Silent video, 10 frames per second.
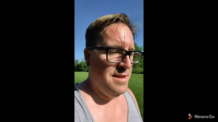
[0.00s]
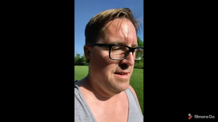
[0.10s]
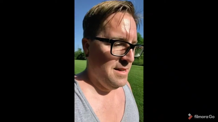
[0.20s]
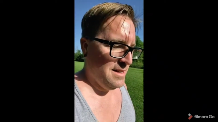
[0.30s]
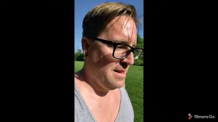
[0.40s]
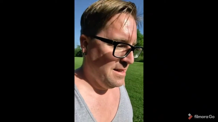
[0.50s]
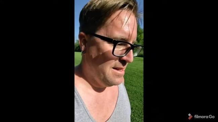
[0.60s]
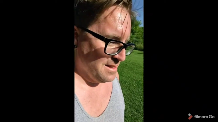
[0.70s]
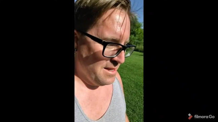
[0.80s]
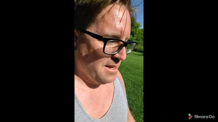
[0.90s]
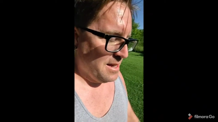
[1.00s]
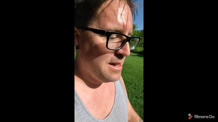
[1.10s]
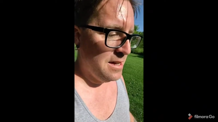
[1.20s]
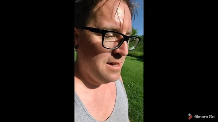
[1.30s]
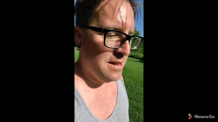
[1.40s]

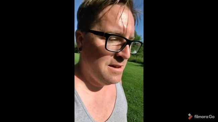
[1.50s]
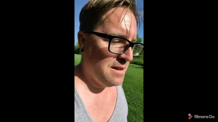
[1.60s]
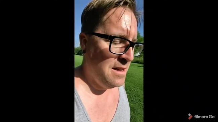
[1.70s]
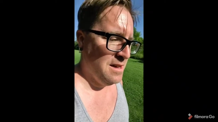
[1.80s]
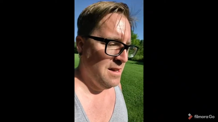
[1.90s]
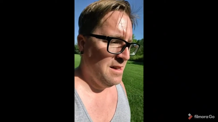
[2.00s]
[no speech]